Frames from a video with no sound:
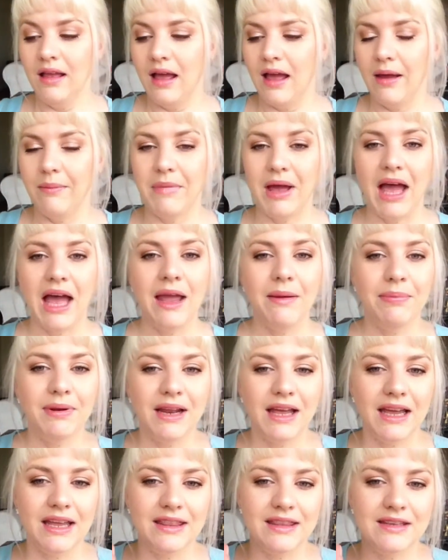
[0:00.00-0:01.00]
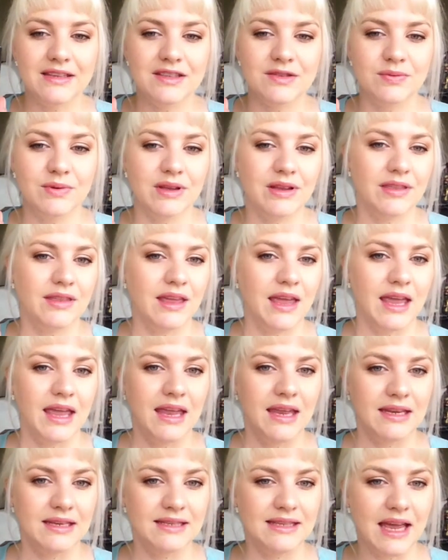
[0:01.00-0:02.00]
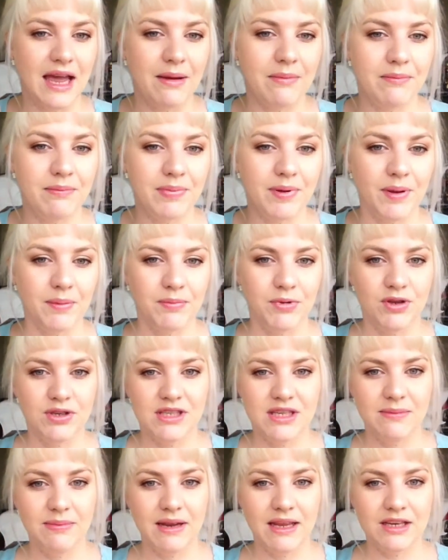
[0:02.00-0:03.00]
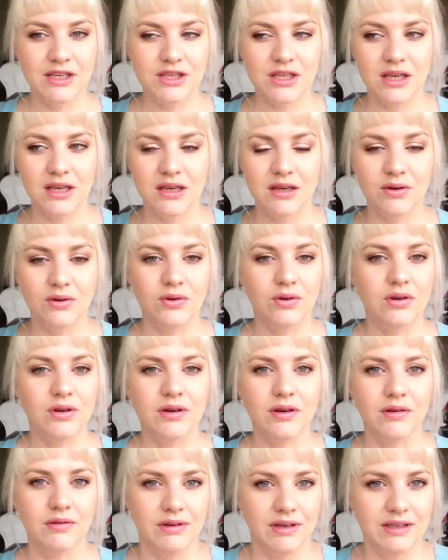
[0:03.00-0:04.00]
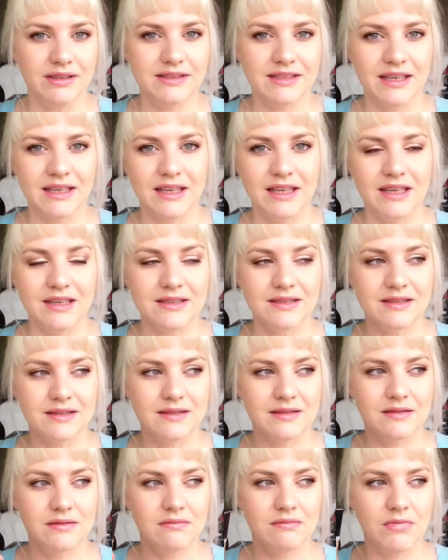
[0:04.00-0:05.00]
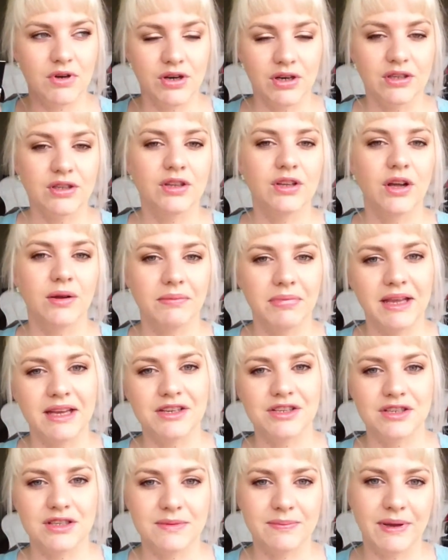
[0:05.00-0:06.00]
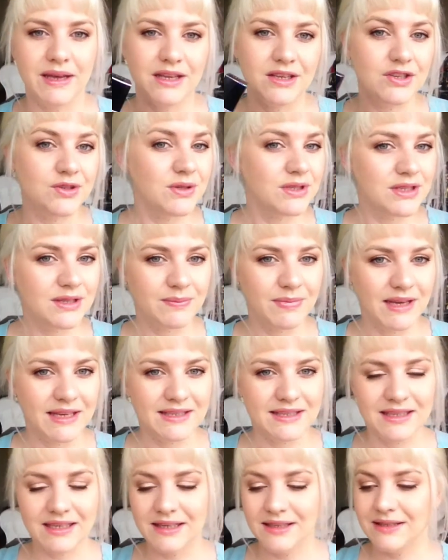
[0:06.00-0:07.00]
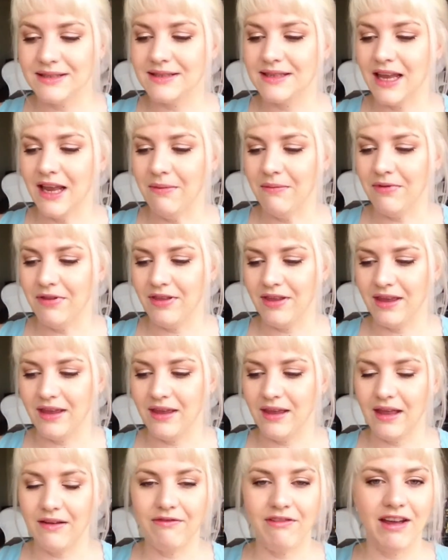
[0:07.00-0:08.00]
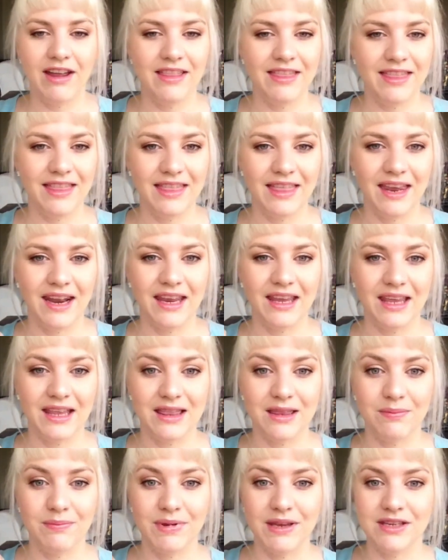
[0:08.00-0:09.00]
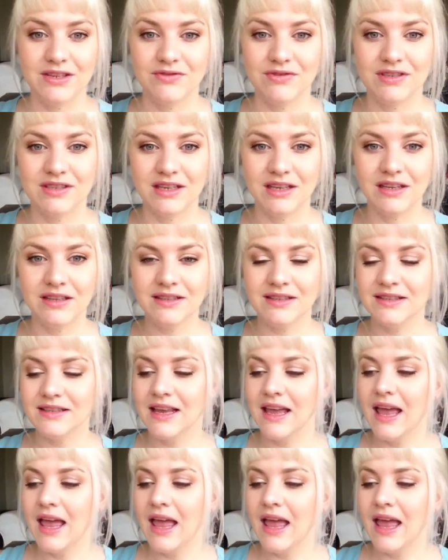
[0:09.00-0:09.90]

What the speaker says: I apply this with a damp beauty blender or a Real Techniques Miracle Complexion Sponge, which is basically the same thing. I find that I get the best results,